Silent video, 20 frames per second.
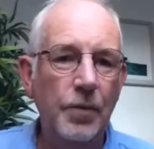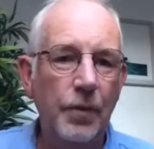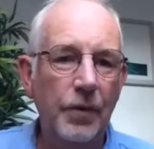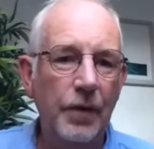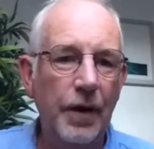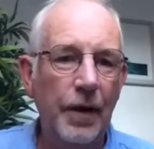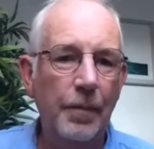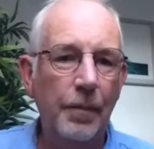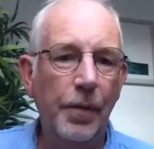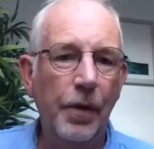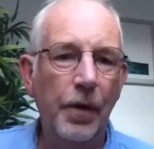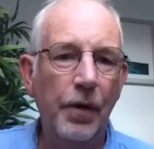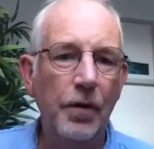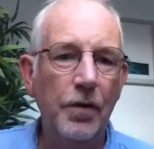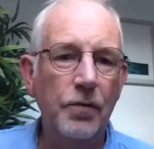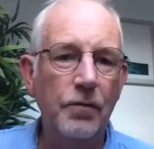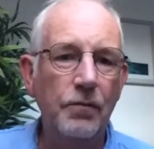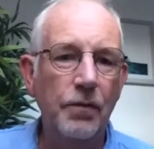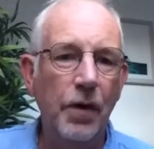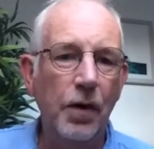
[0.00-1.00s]
But the
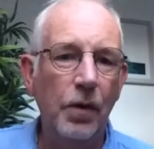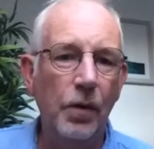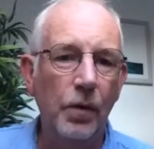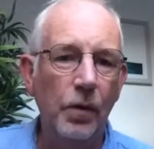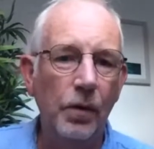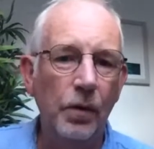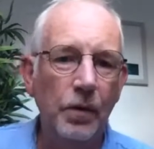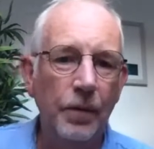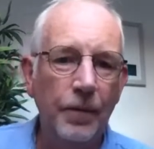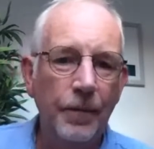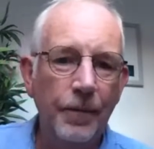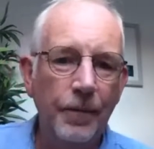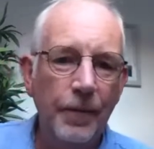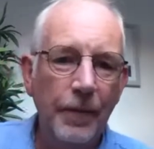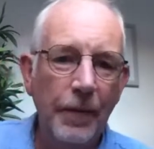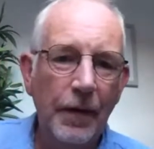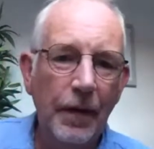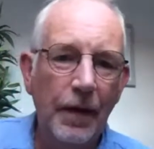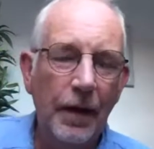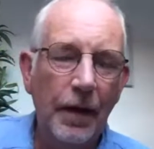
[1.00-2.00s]
employer's role
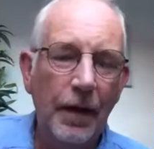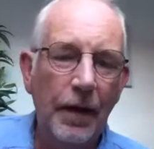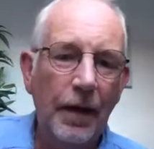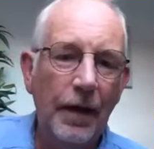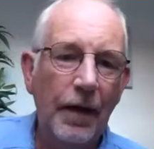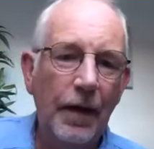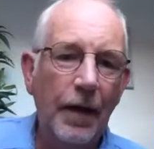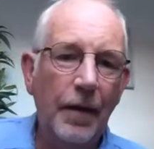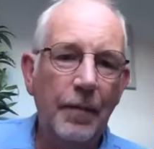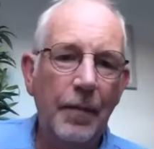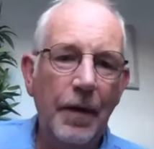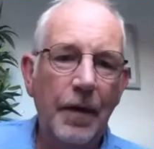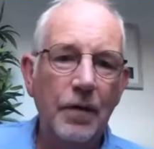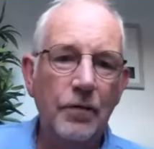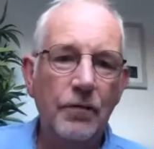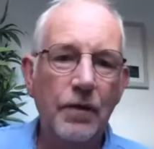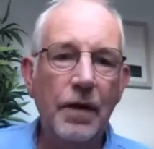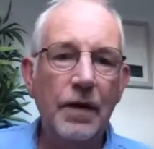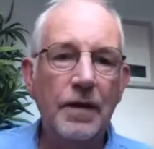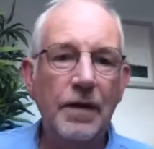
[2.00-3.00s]
is
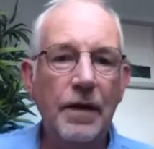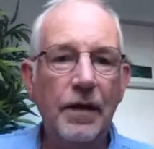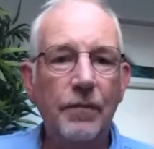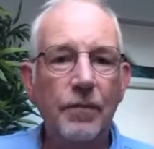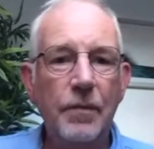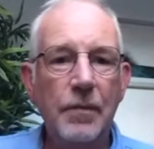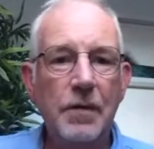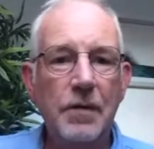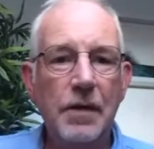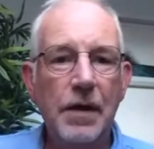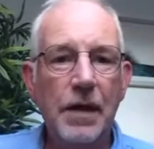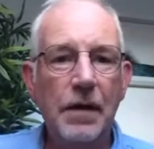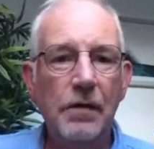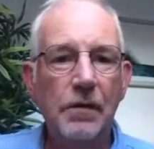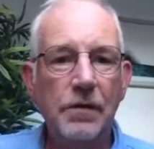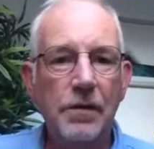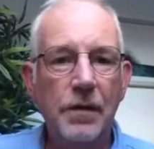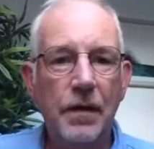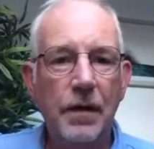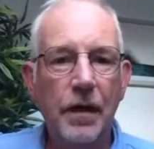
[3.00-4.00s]
really to give them the
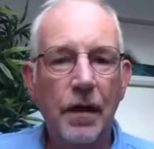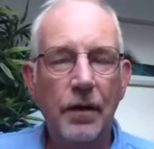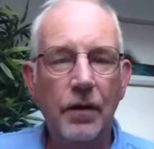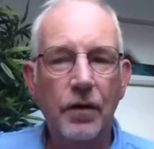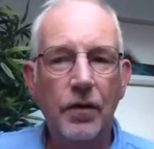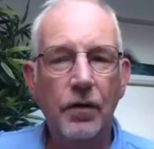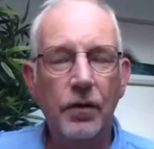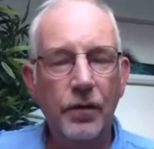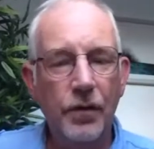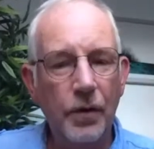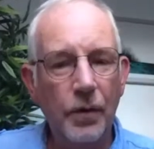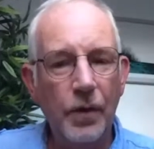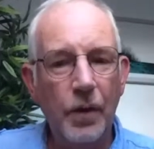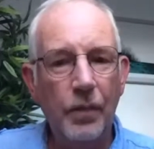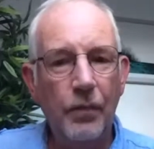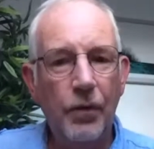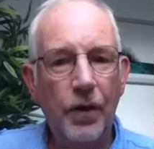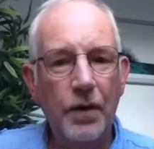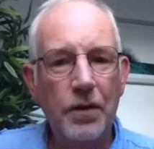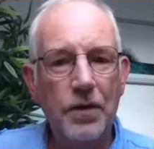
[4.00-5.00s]
skills. And the good thing with the
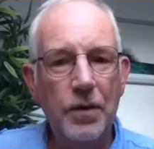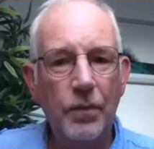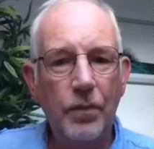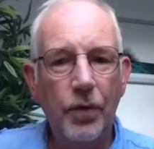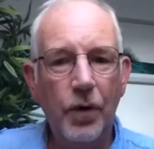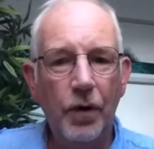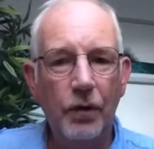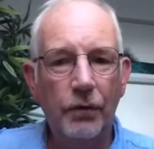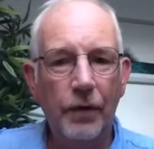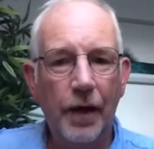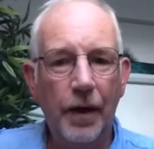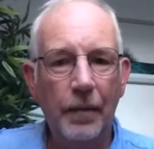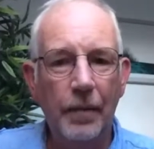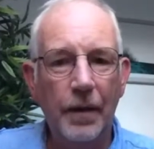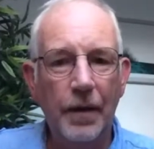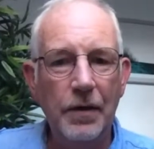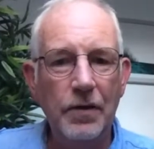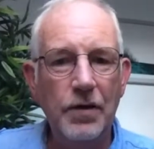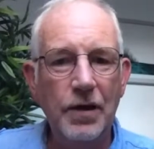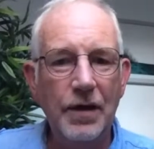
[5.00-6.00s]
apprenticeship program
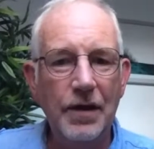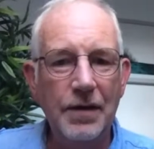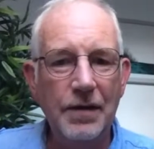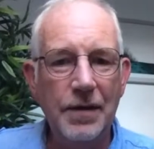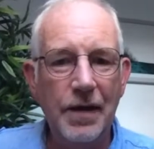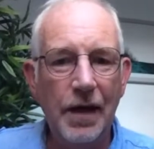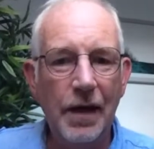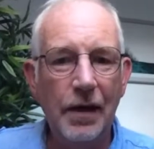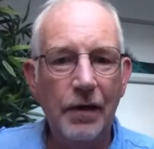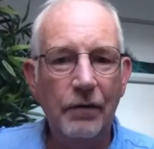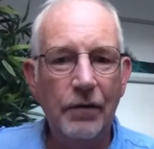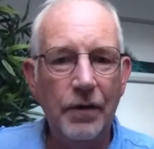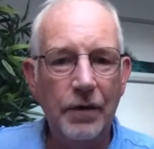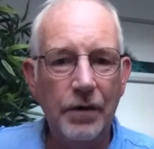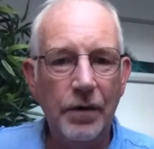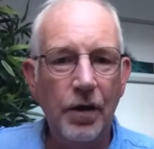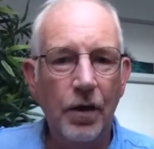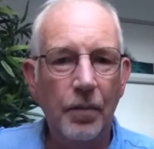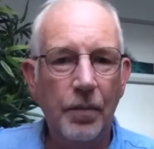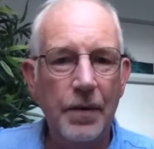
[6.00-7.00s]
is you can tailor it to
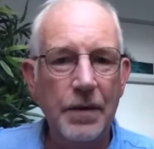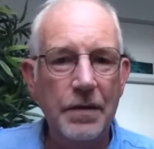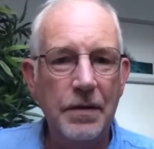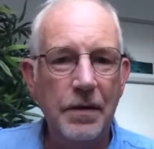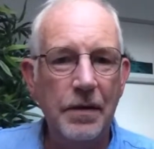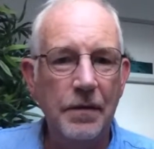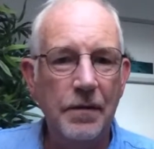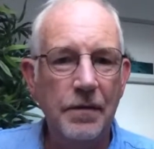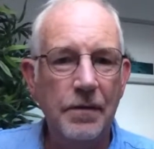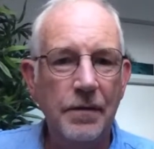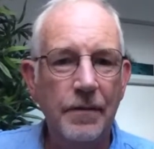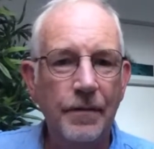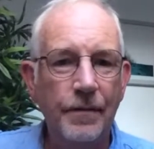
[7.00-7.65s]
your business.